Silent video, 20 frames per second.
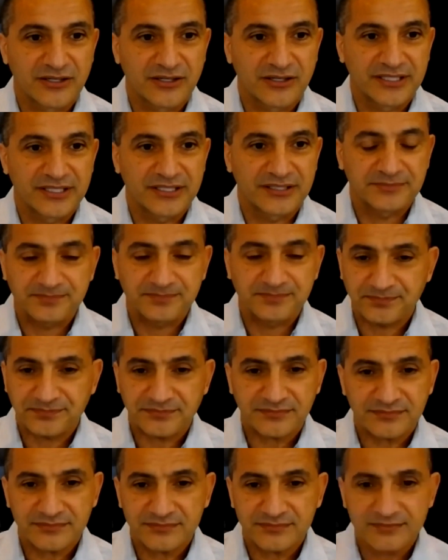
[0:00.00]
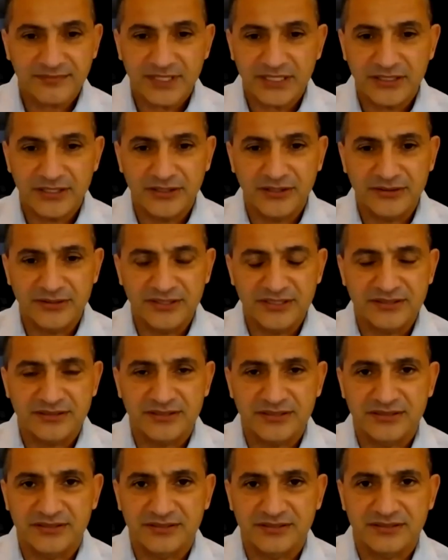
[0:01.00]
of going,
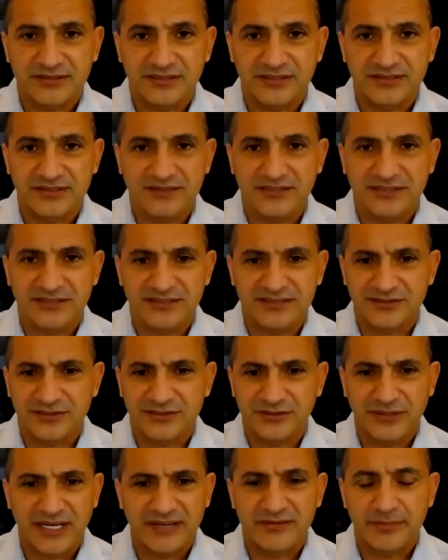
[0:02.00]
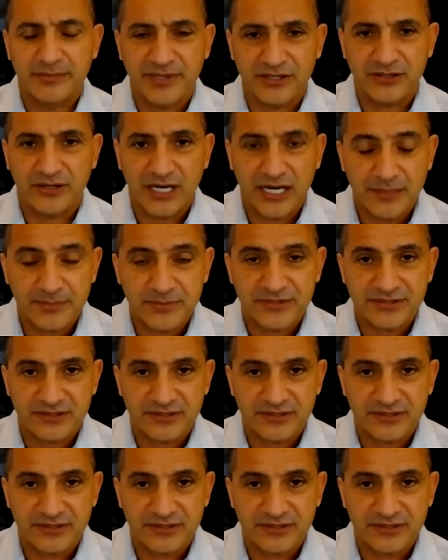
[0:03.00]
this is. Do you have a better option?